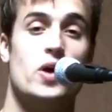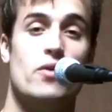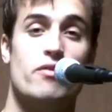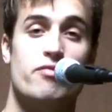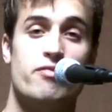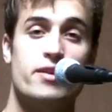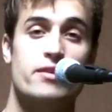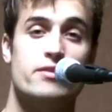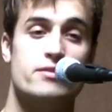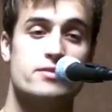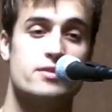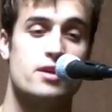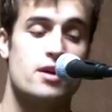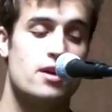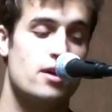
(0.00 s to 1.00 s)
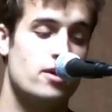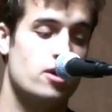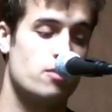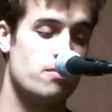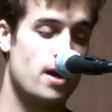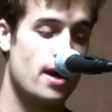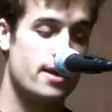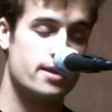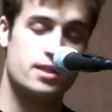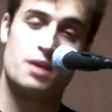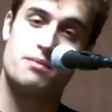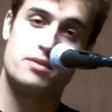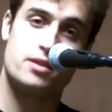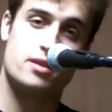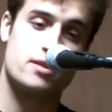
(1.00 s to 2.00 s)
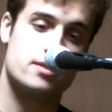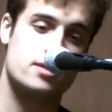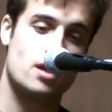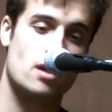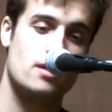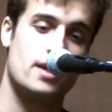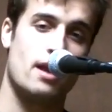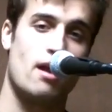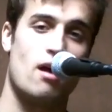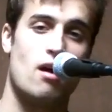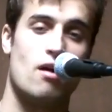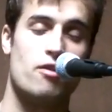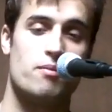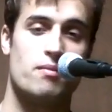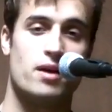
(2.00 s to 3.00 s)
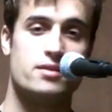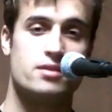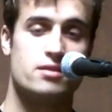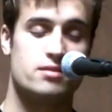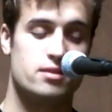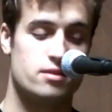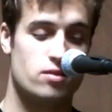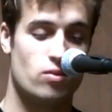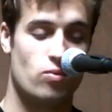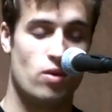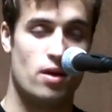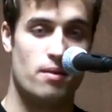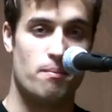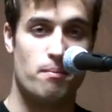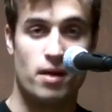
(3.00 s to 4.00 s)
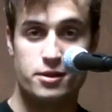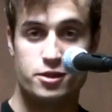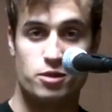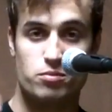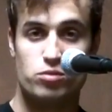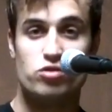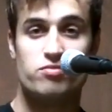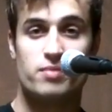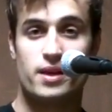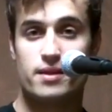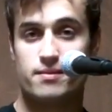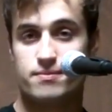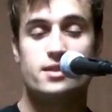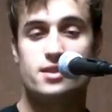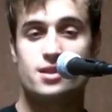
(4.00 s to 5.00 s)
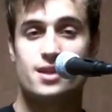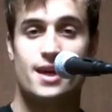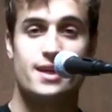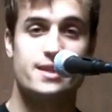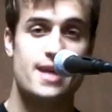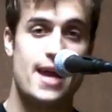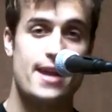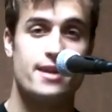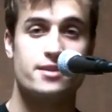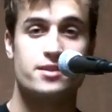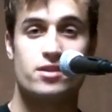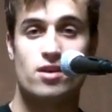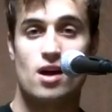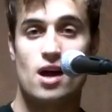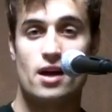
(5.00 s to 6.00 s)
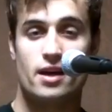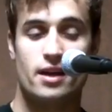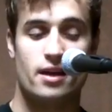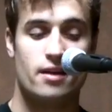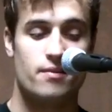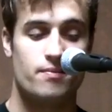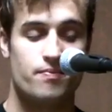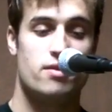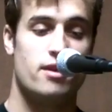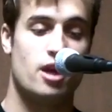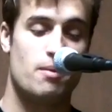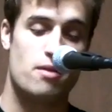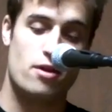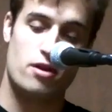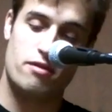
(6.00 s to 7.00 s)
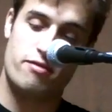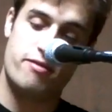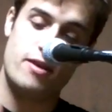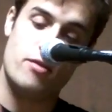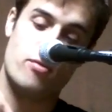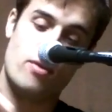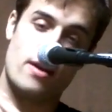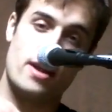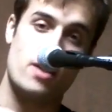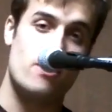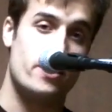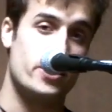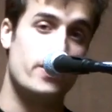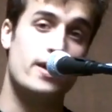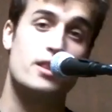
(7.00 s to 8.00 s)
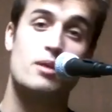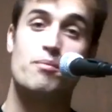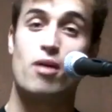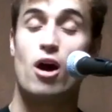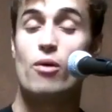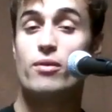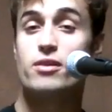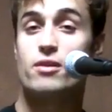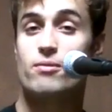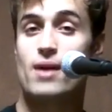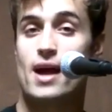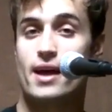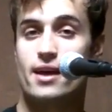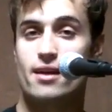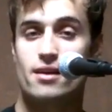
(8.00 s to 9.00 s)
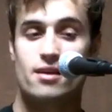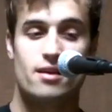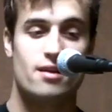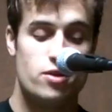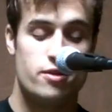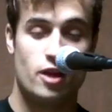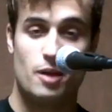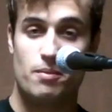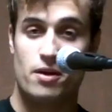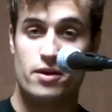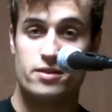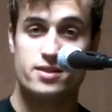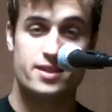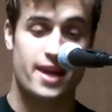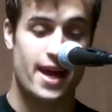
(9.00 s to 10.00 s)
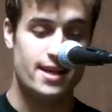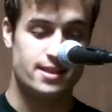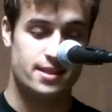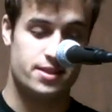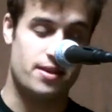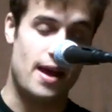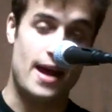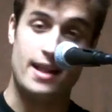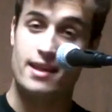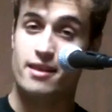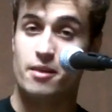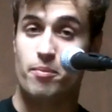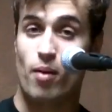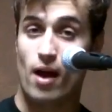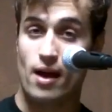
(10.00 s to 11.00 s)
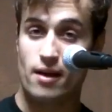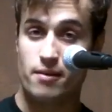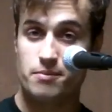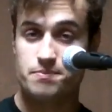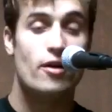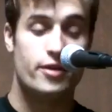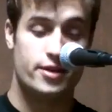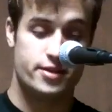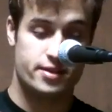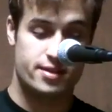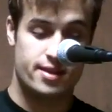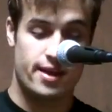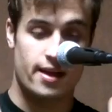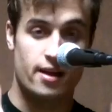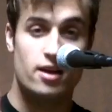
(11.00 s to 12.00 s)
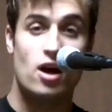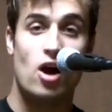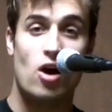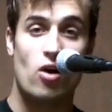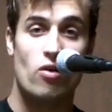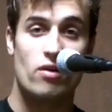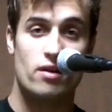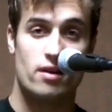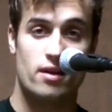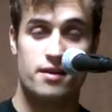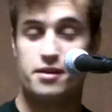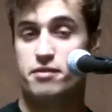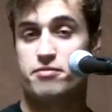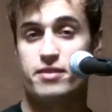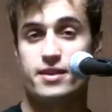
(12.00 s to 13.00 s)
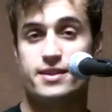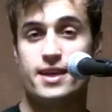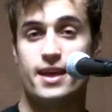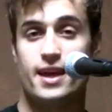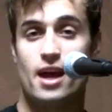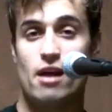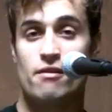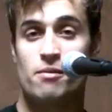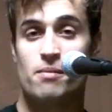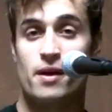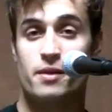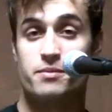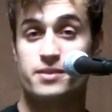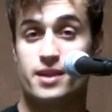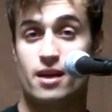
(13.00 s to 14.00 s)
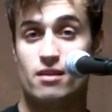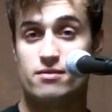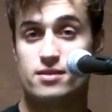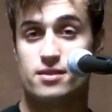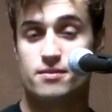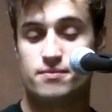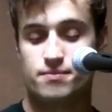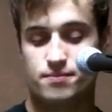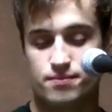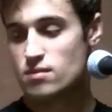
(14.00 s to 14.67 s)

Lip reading: know how it feels, your mind is able to consolidate all the muscles into one muscle movement. It's just like tennis or hockey. Do you think about your feet running while you hit the ball with the racket? Do you think about your skates as you're handling the puck? No, you just think go, and your feet take care of it by themselves.